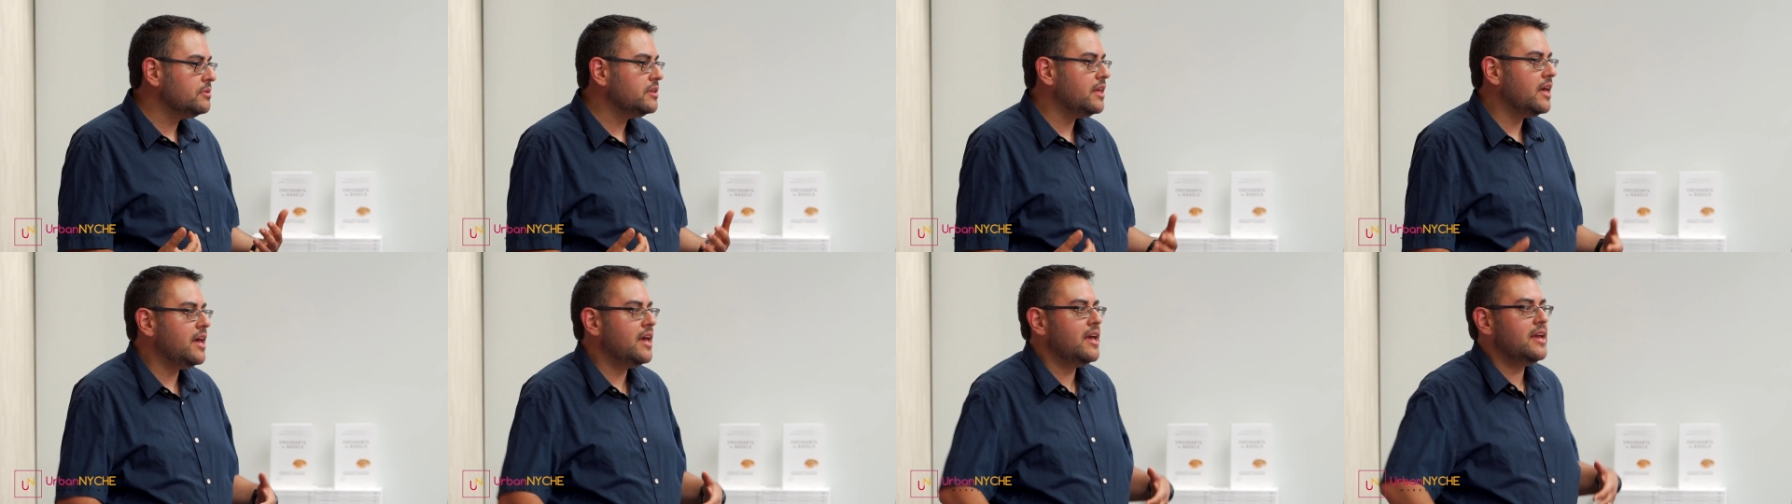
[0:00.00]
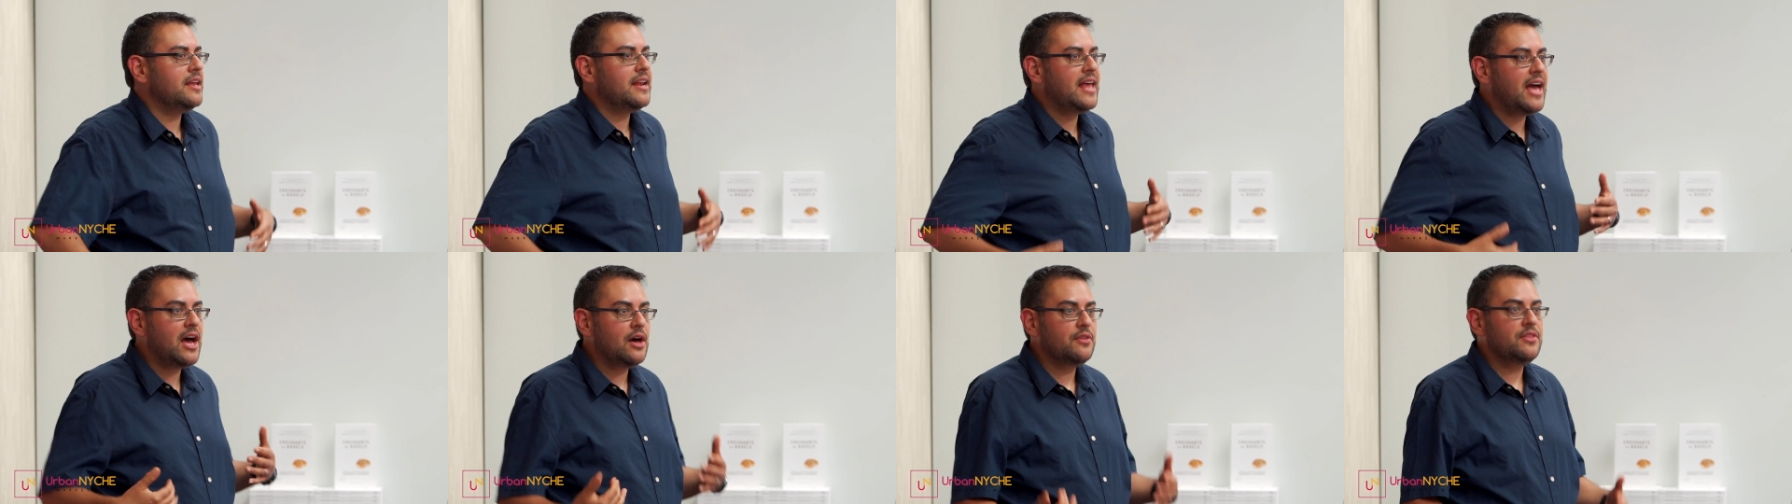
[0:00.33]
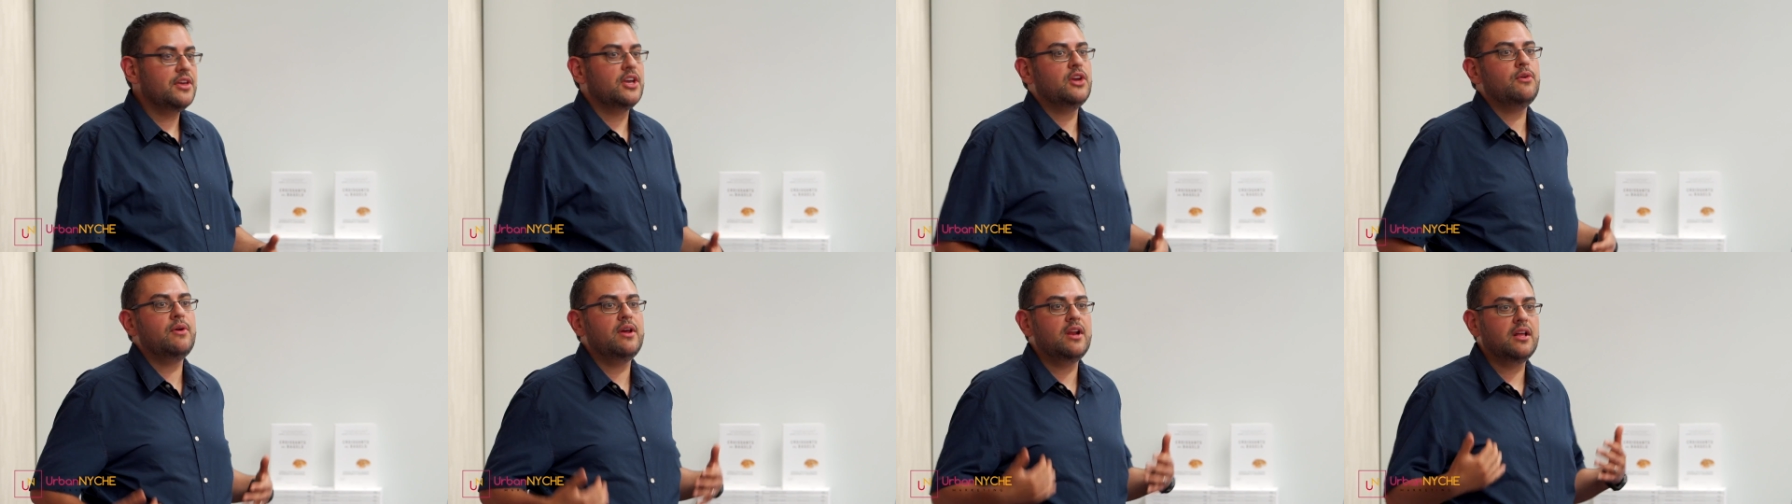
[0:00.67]
play in how
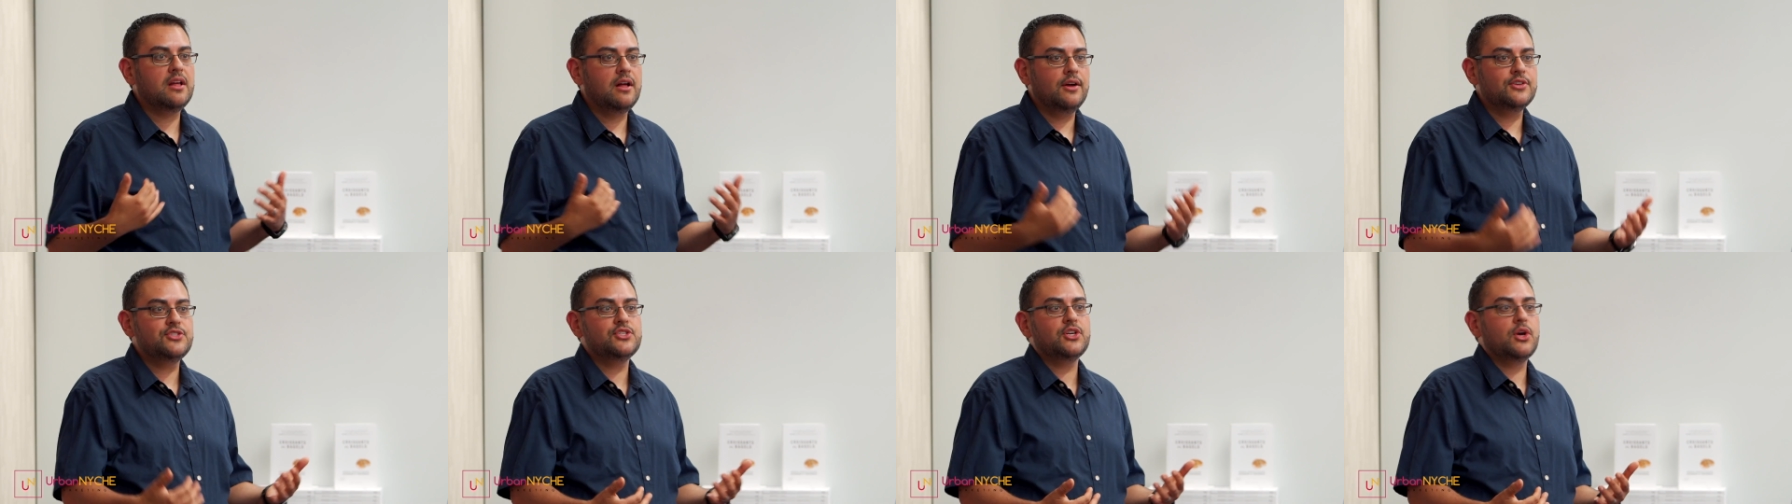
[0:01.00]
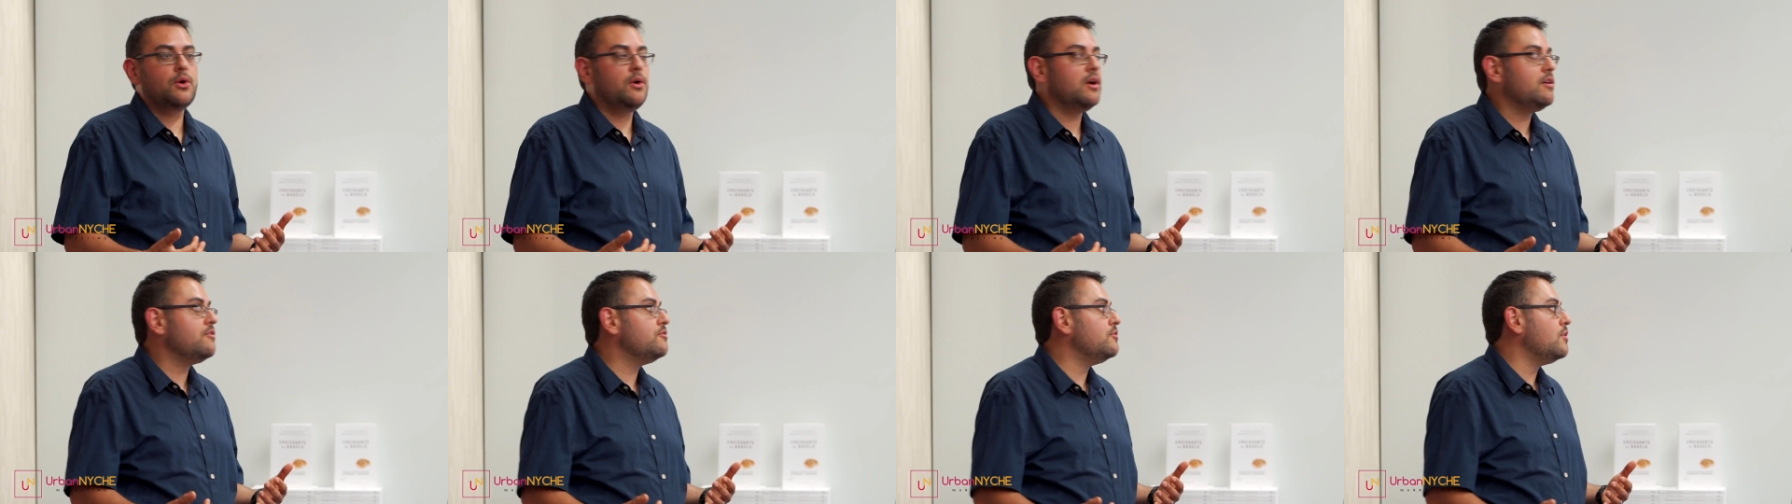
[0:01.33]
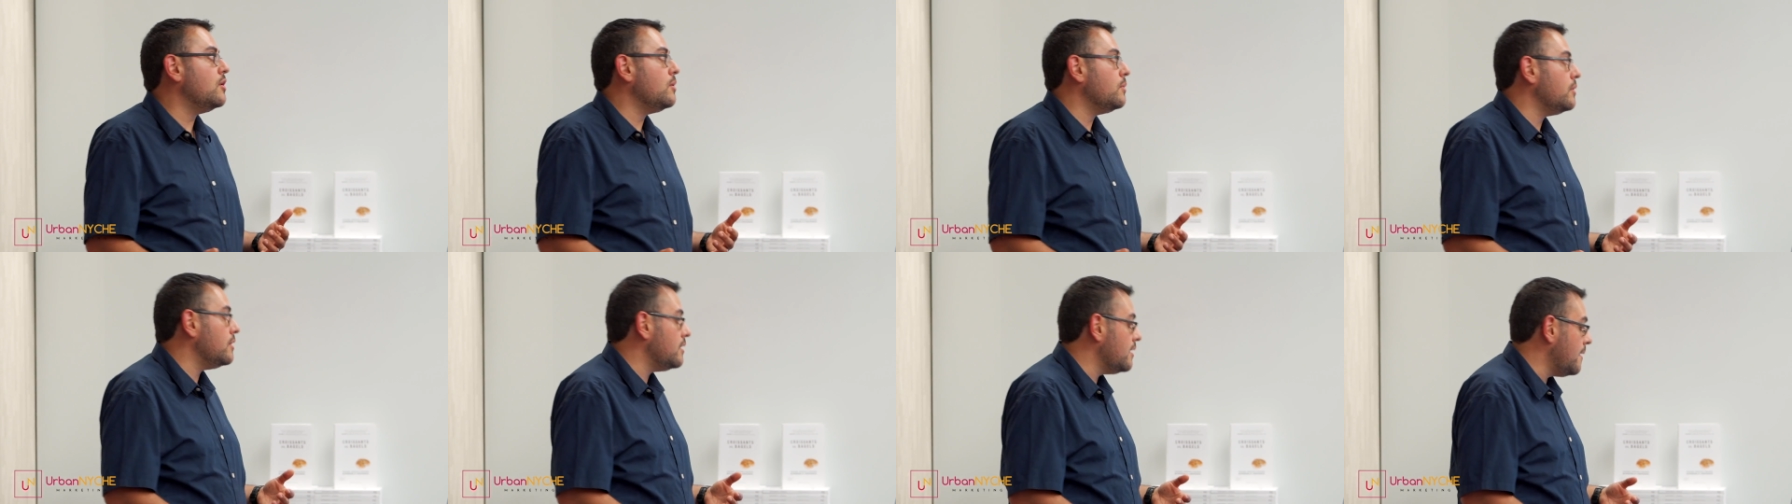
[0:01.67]
they create a culture going
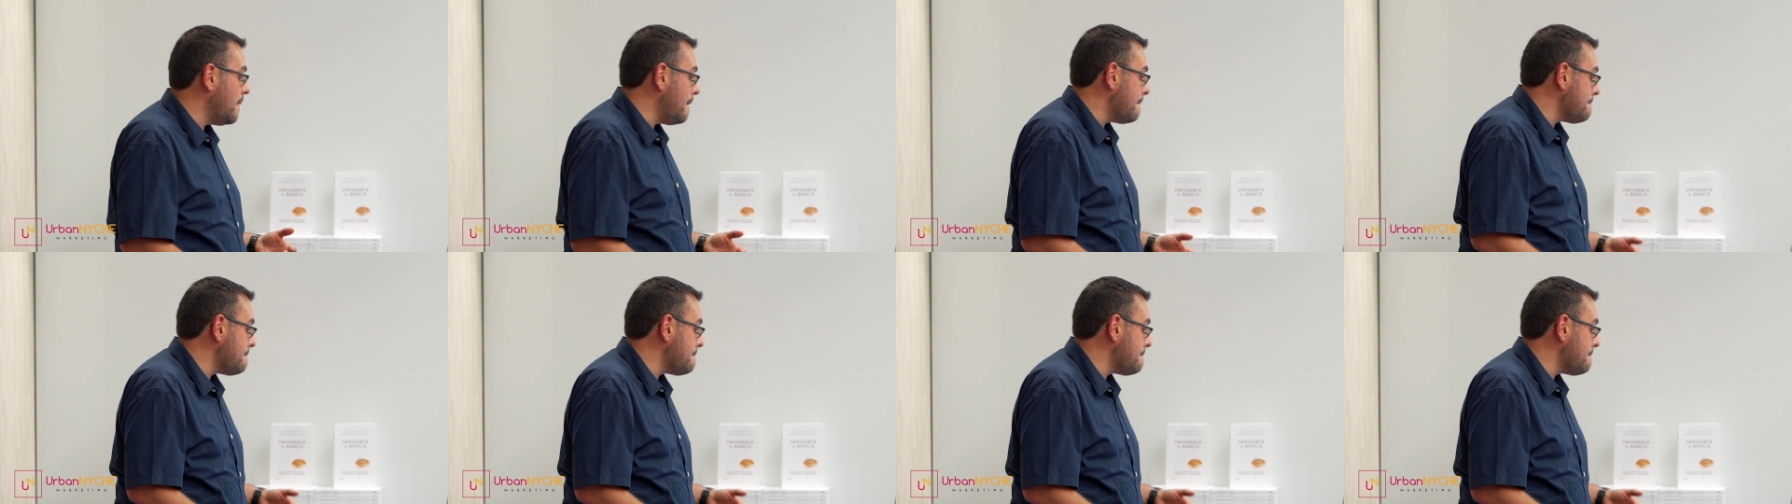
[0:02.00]
forward.